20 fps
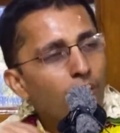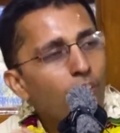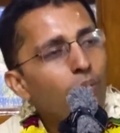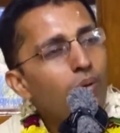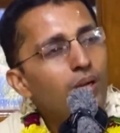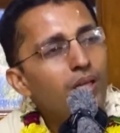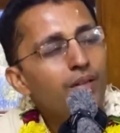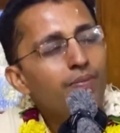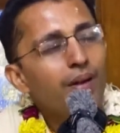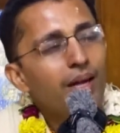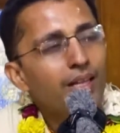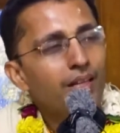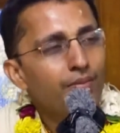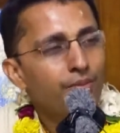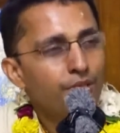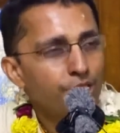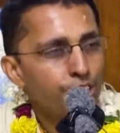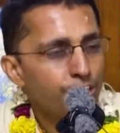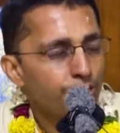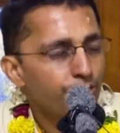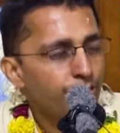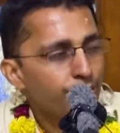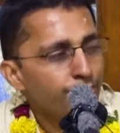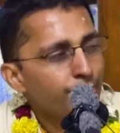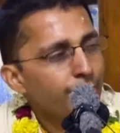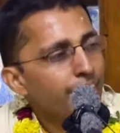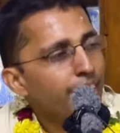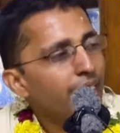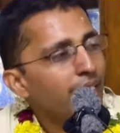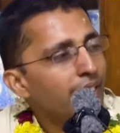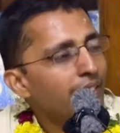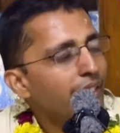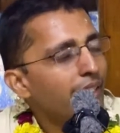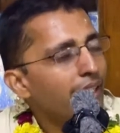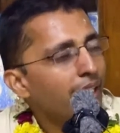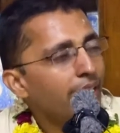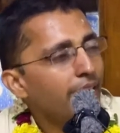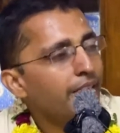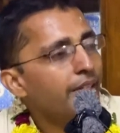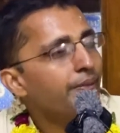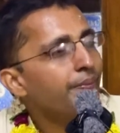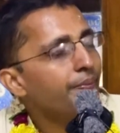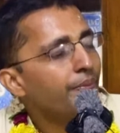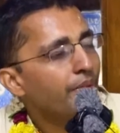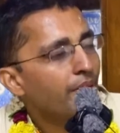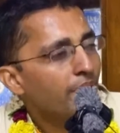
only by the mercy of Srimati Radharani